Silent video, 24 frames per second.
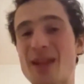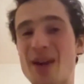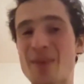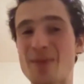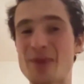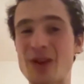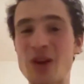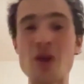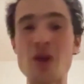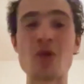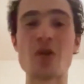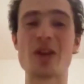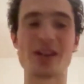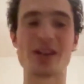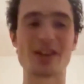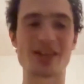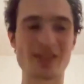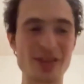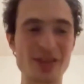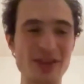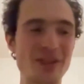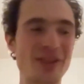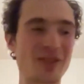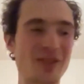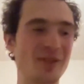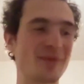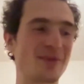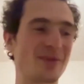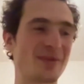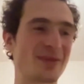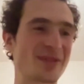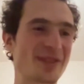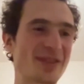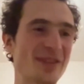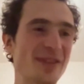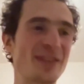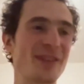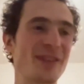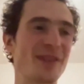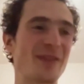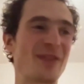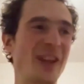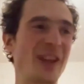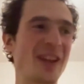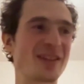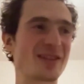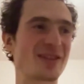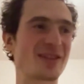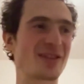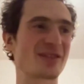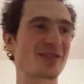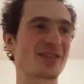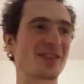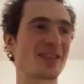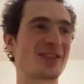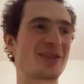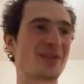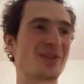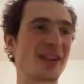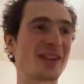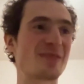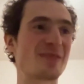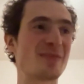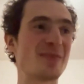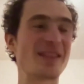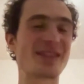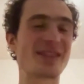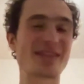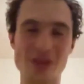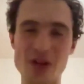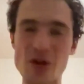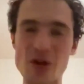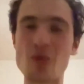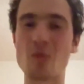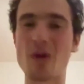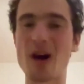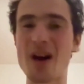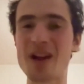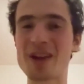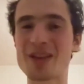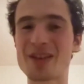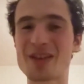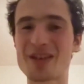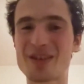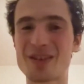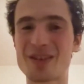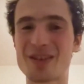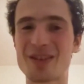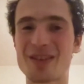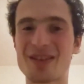same time, you know, certain things just attract me so much